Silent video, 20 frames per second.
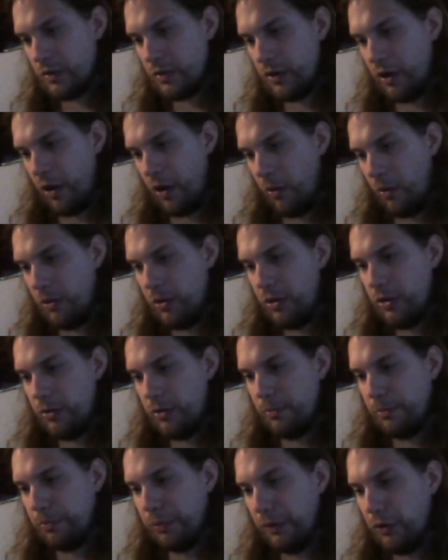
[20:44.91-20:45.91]
oh
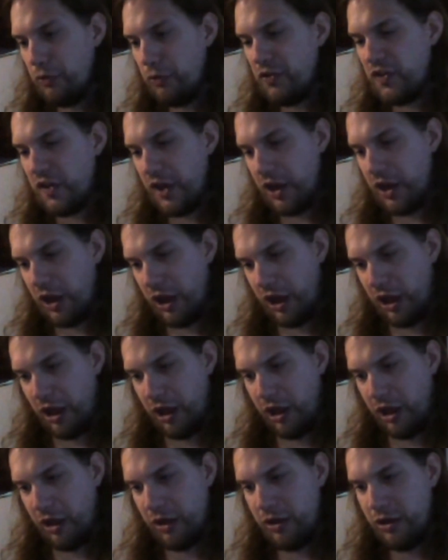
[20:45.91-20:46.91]
Bruce
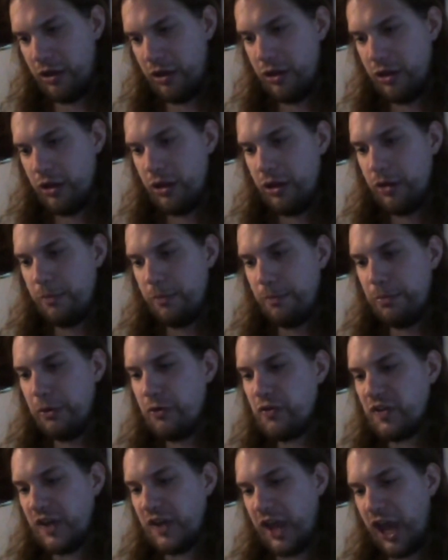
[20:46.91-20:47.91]

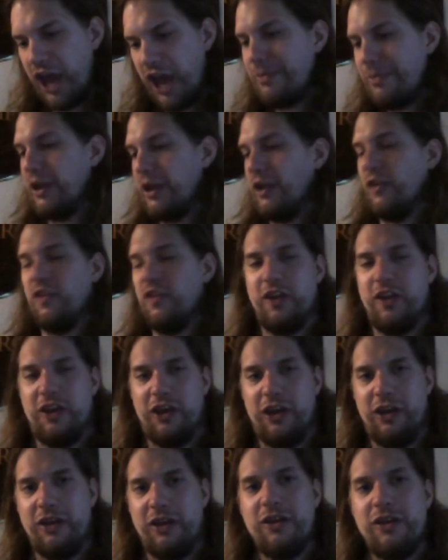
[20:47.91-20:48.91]
Bruce Cabot is
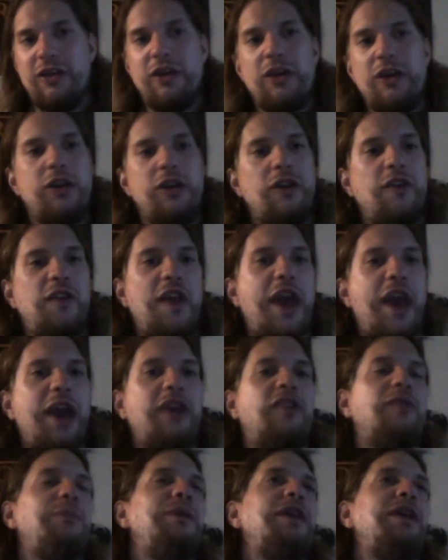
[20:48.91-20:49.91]

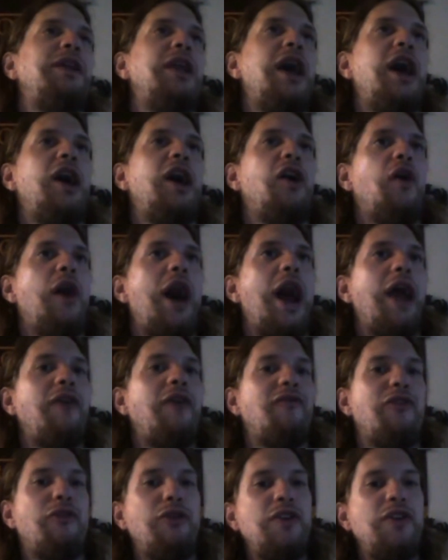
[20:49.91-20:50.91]
Saxby. Now
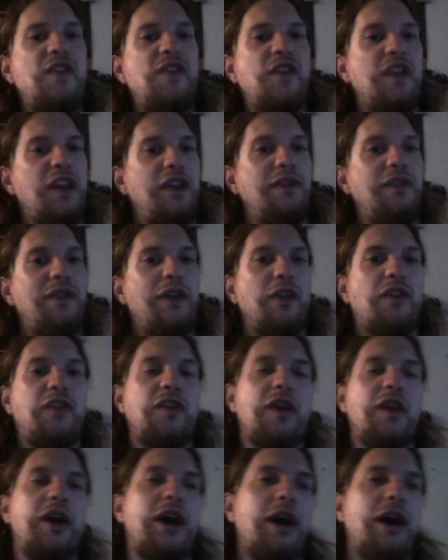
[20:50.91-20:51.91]
I've only seen
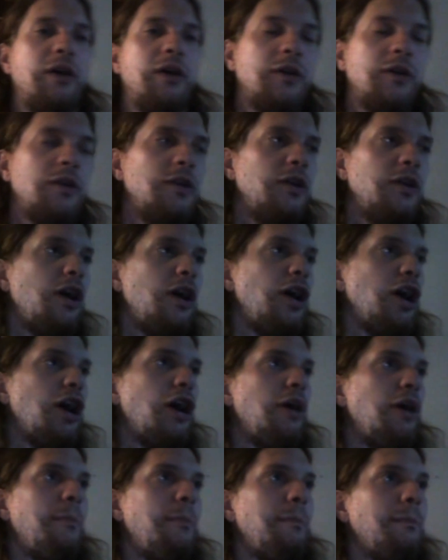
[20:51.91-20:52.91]
this
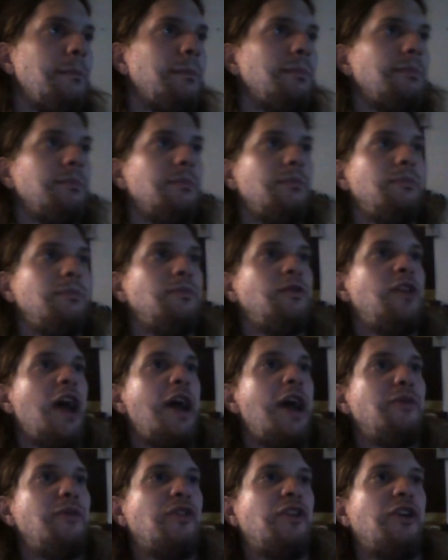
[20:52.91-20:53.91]
um,
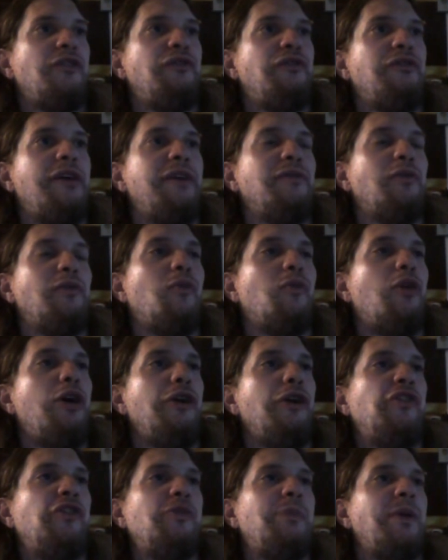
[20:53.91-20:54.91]
Diamonds Are Forever
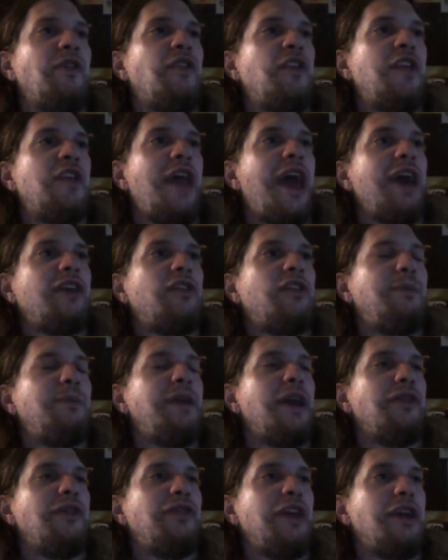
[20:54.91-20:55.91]
once, but
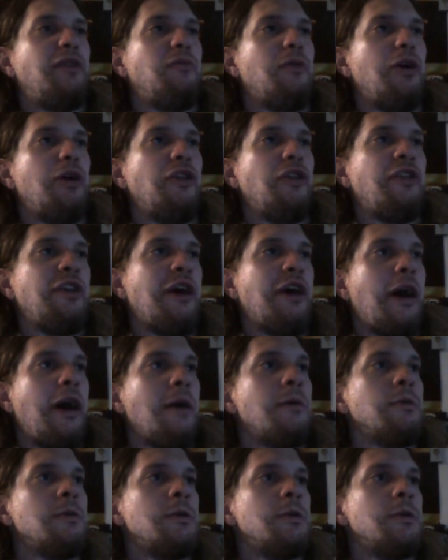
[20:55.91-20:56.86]
Saxby I think was a